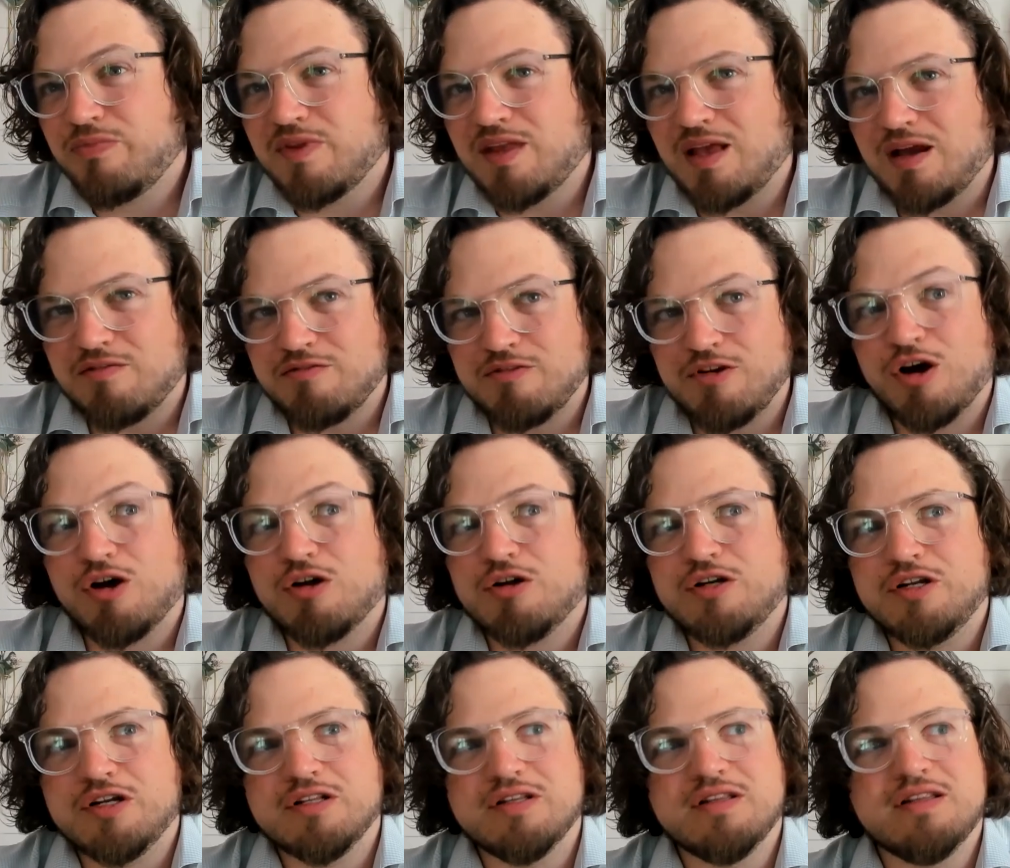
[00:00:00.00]
I've
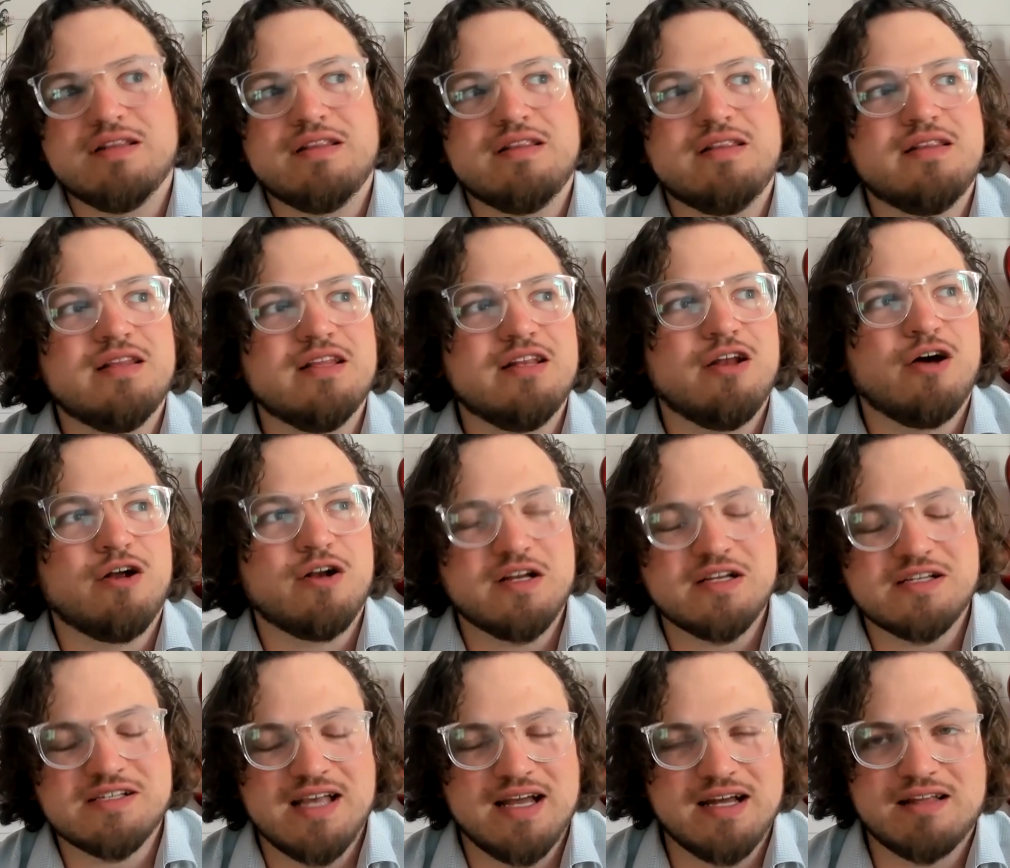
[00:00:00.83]
not done the
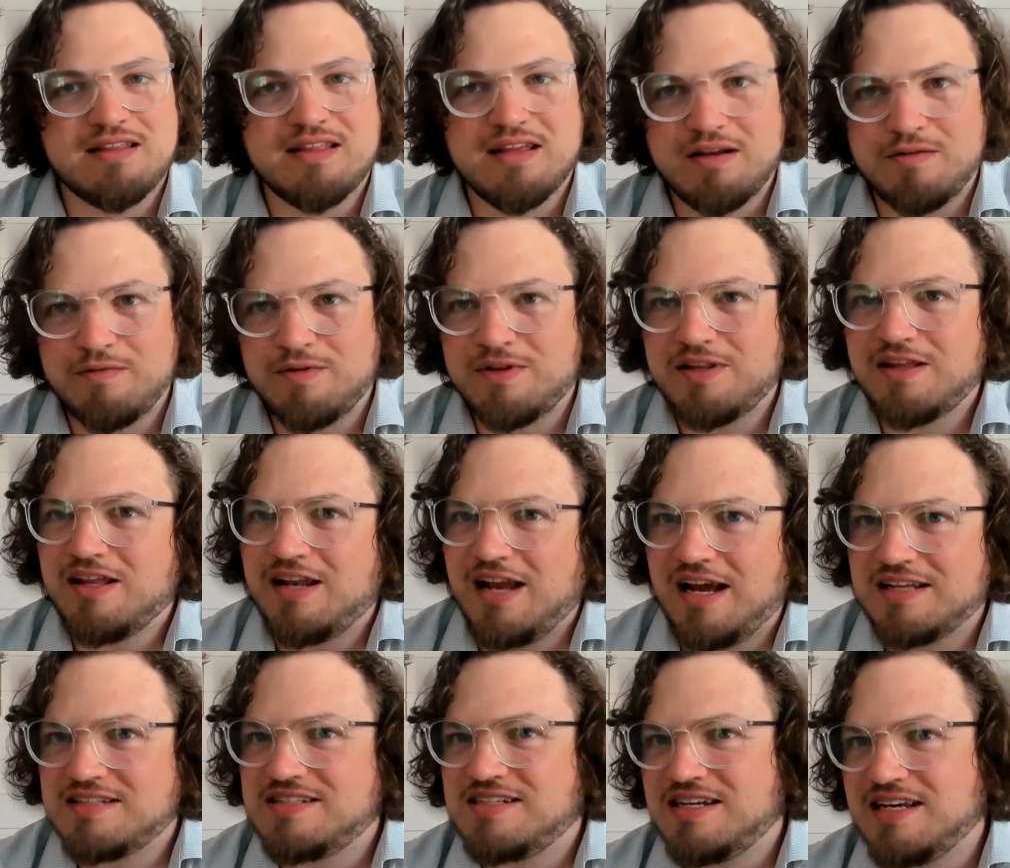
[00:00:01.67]
non-exec thing with
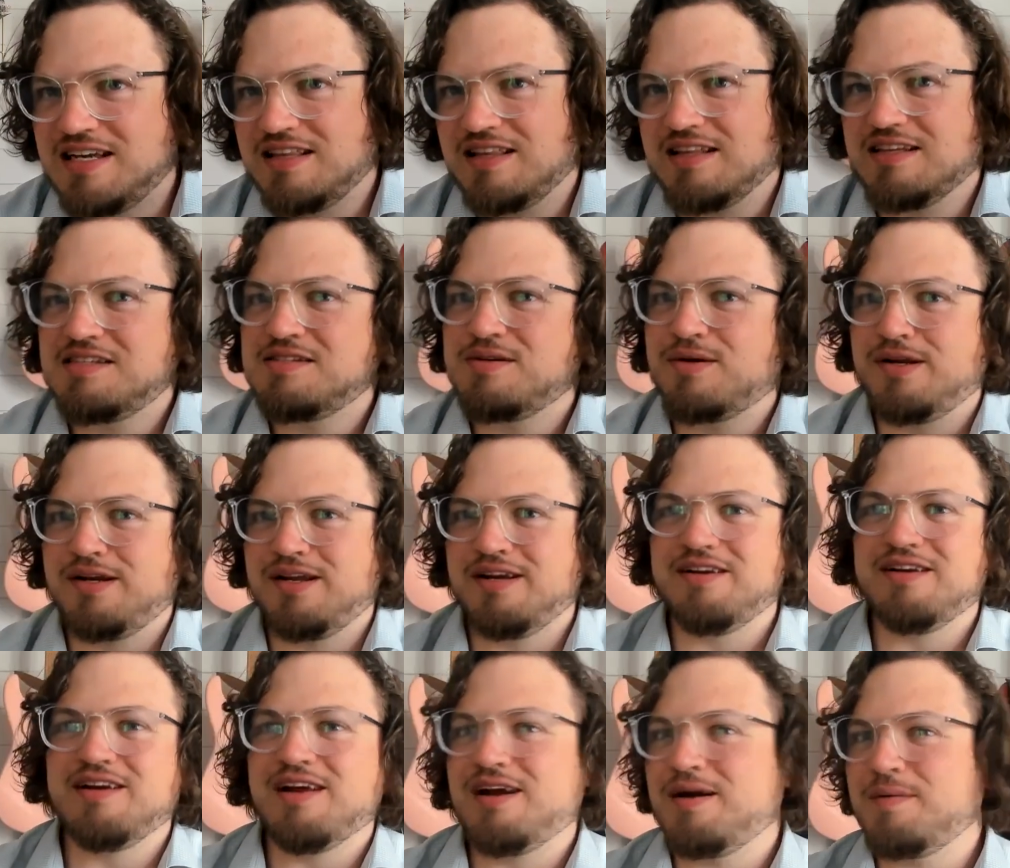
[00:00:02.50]
Connected either, so I
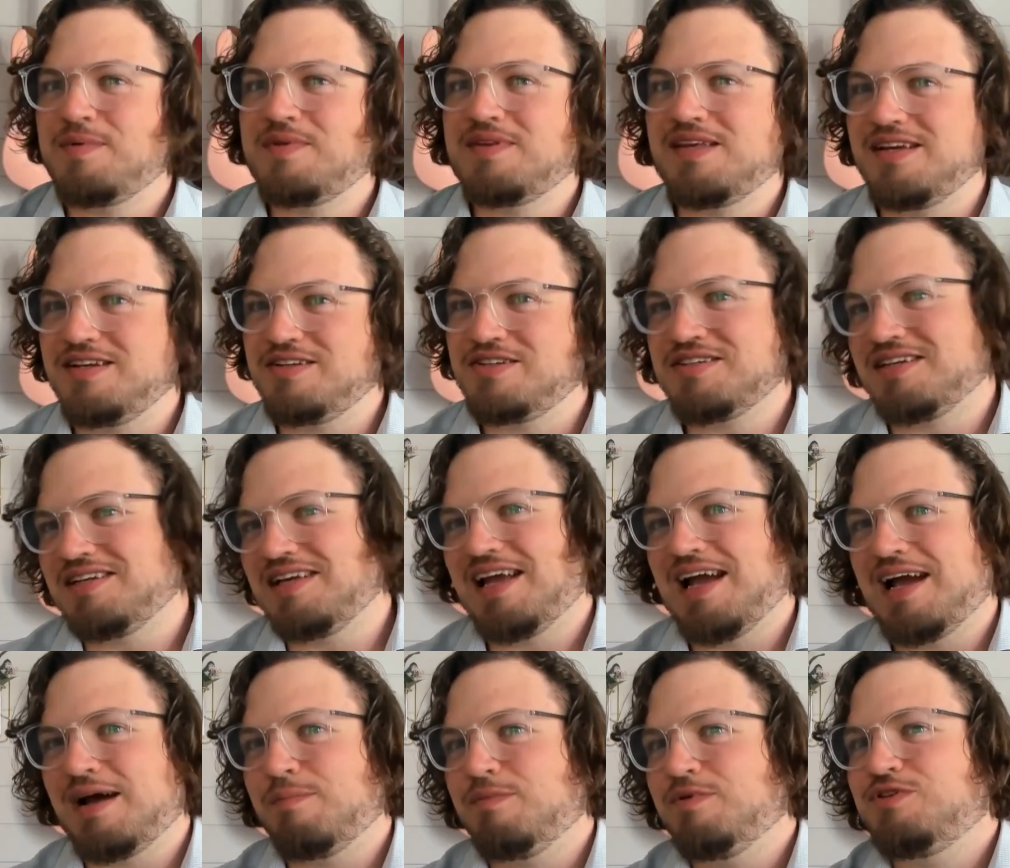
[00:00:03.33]
don't know potentially
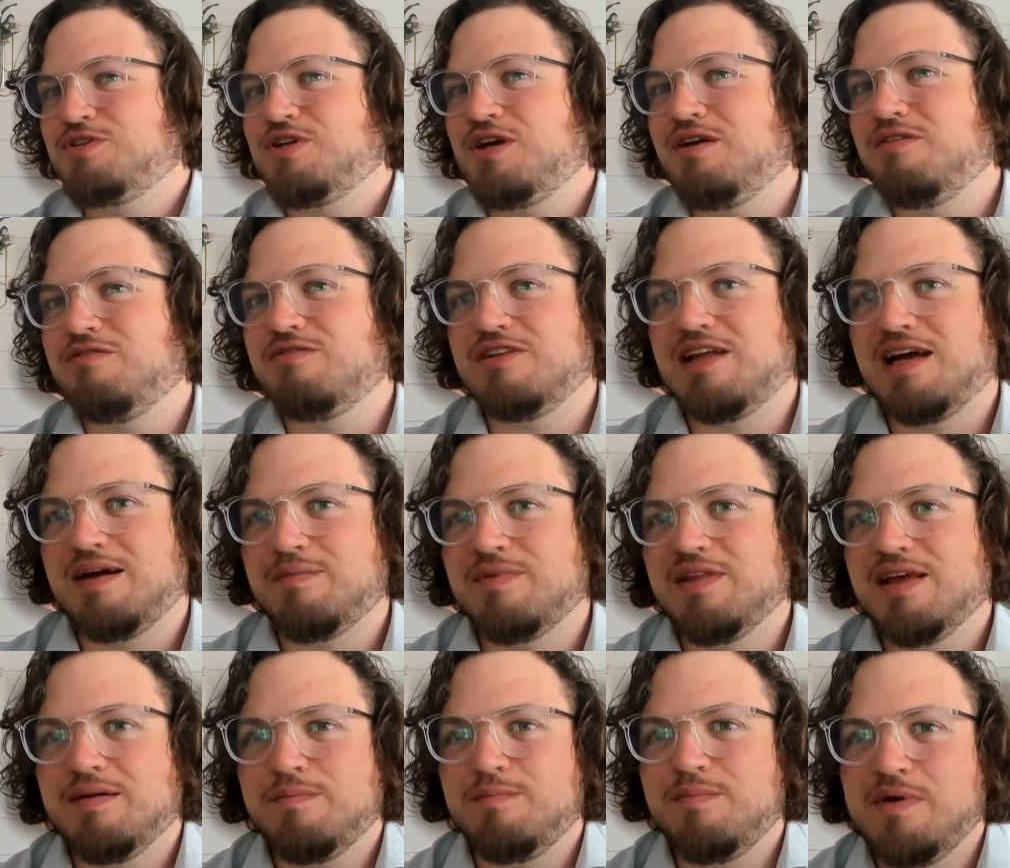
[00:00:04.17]
how much overlap
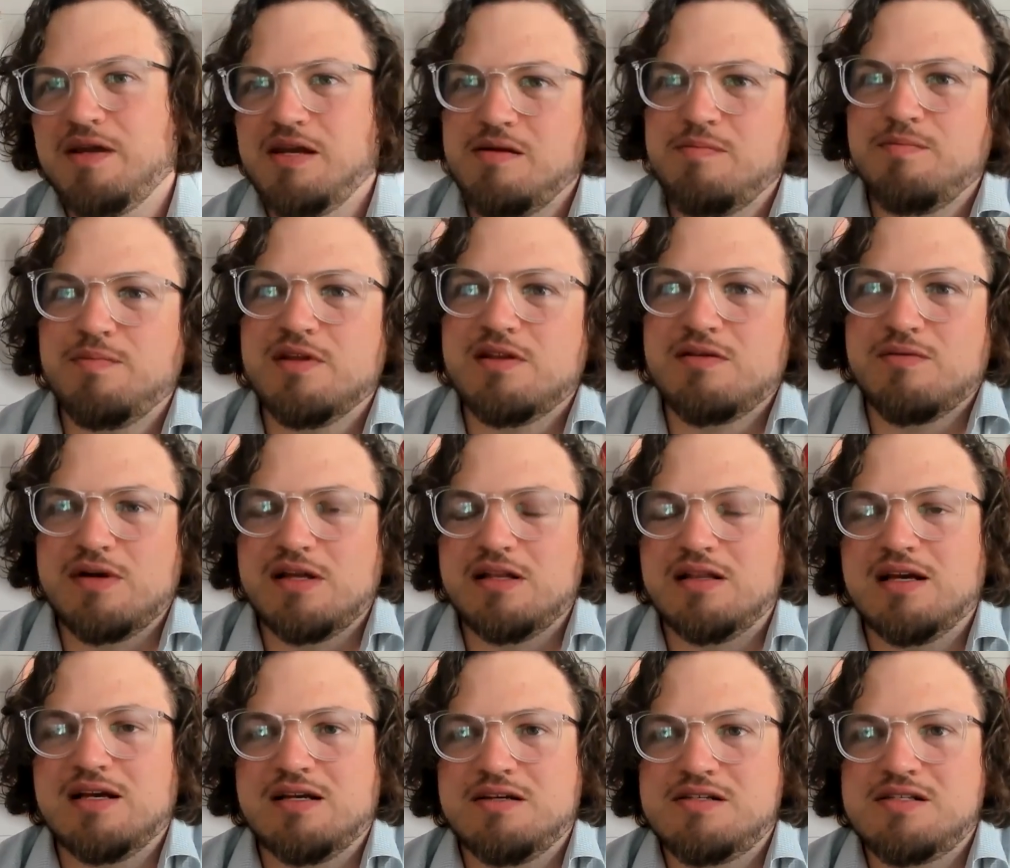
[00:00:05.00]
there'd be between
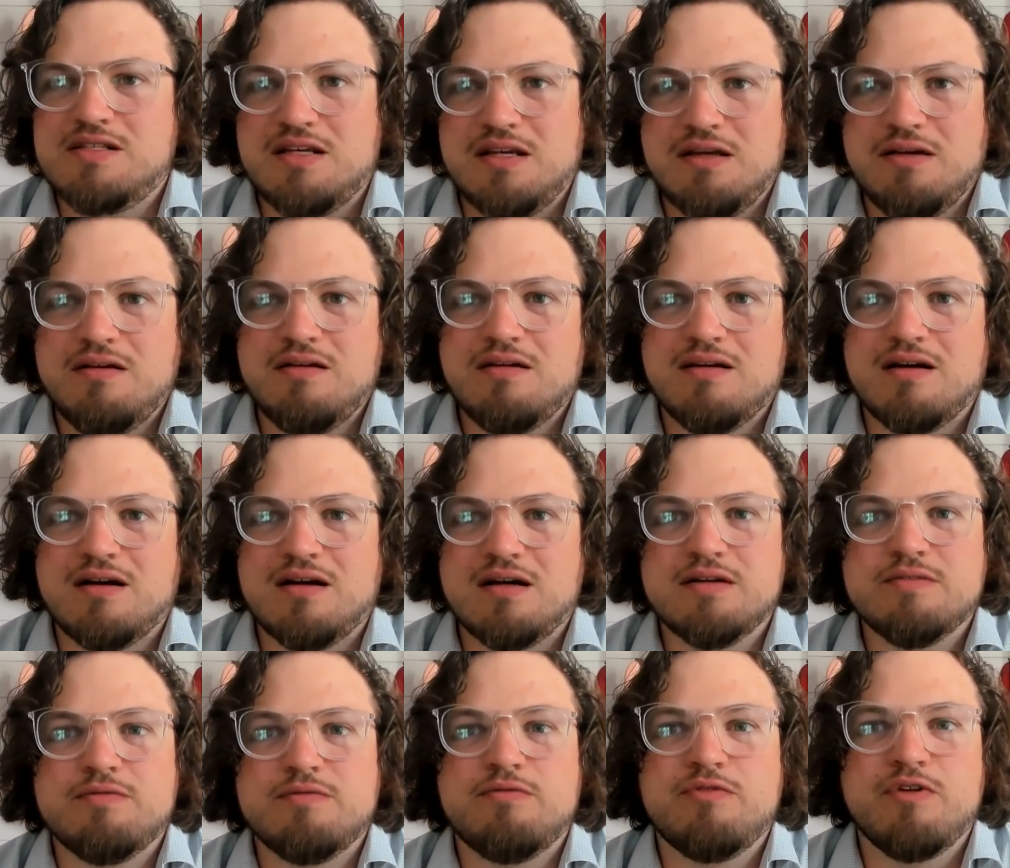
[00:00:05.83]
those two.
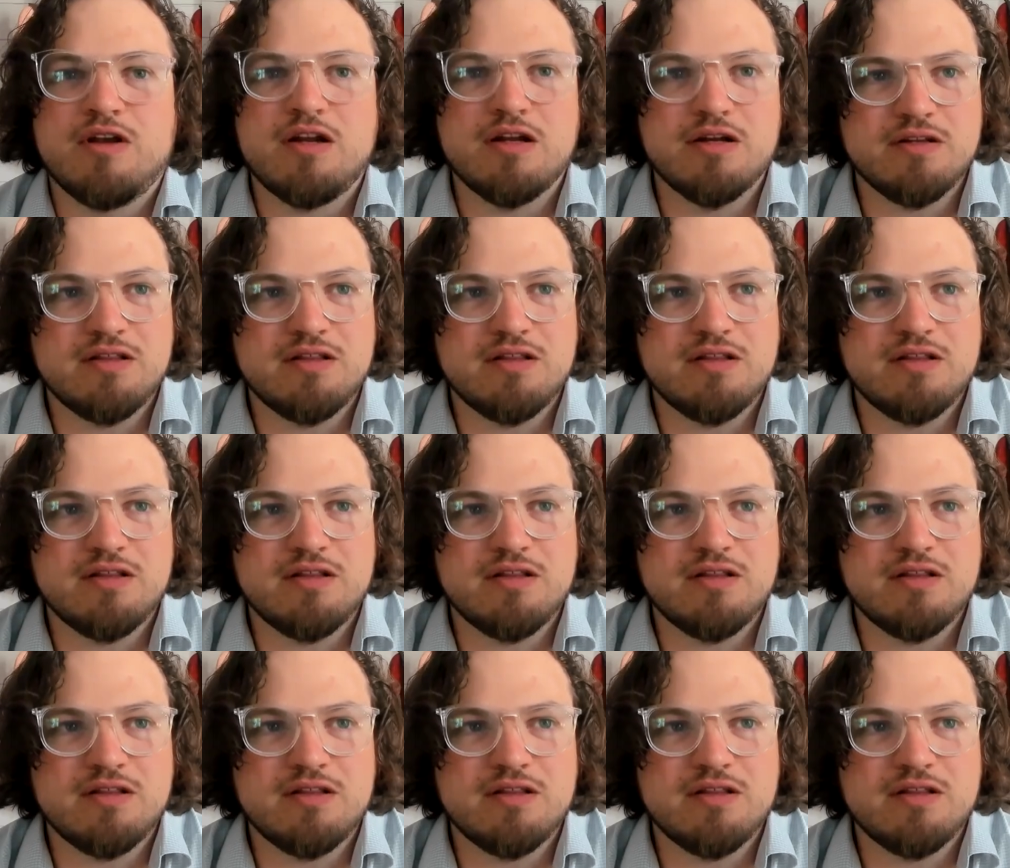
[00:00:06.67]
I followed